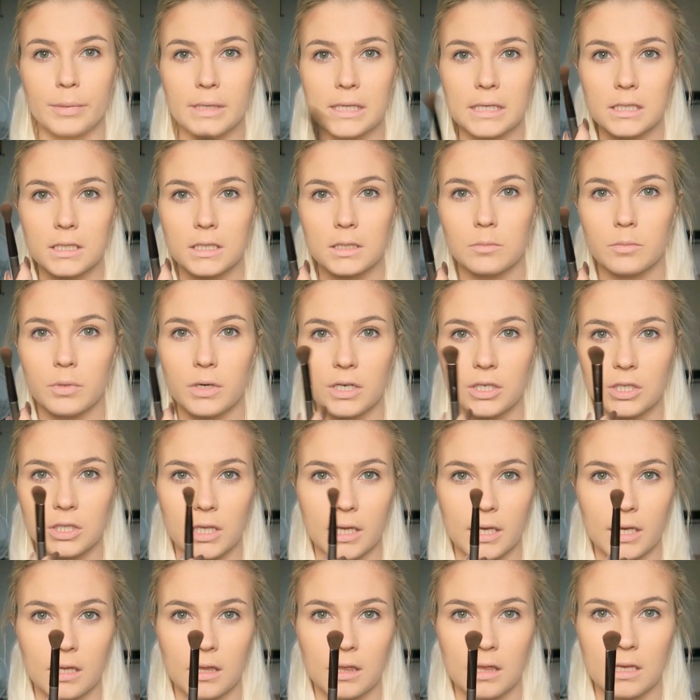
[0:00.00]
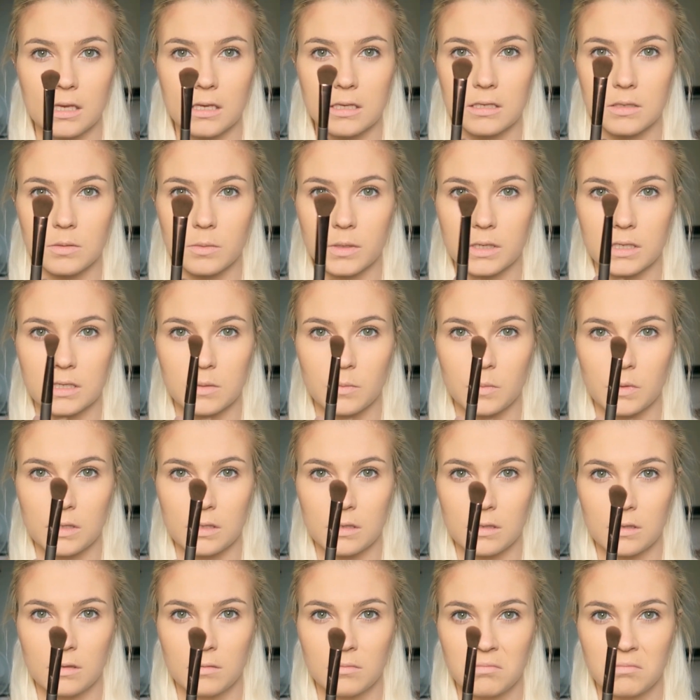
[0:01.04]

blending brush like this, where it's a bit